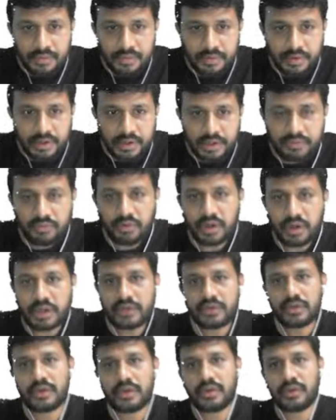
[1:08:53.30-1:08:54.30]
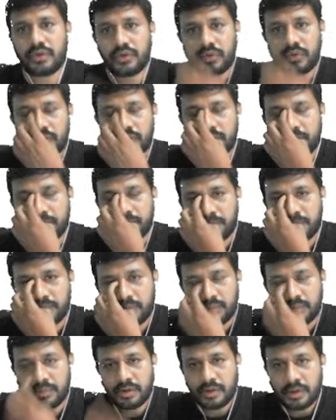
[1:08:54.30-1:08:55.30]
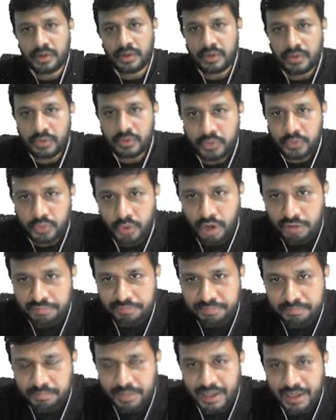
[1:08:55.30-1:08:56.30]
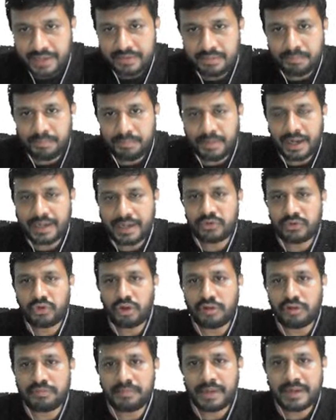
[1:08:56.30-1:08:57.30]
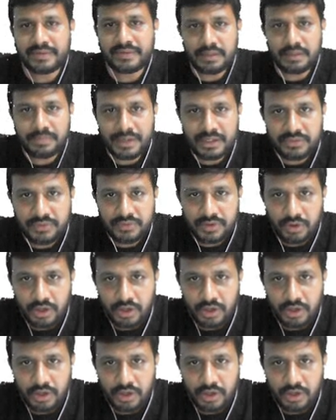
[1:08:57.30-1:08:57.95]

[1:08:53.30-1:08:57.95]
and what is u of minus u of minus n minus 1?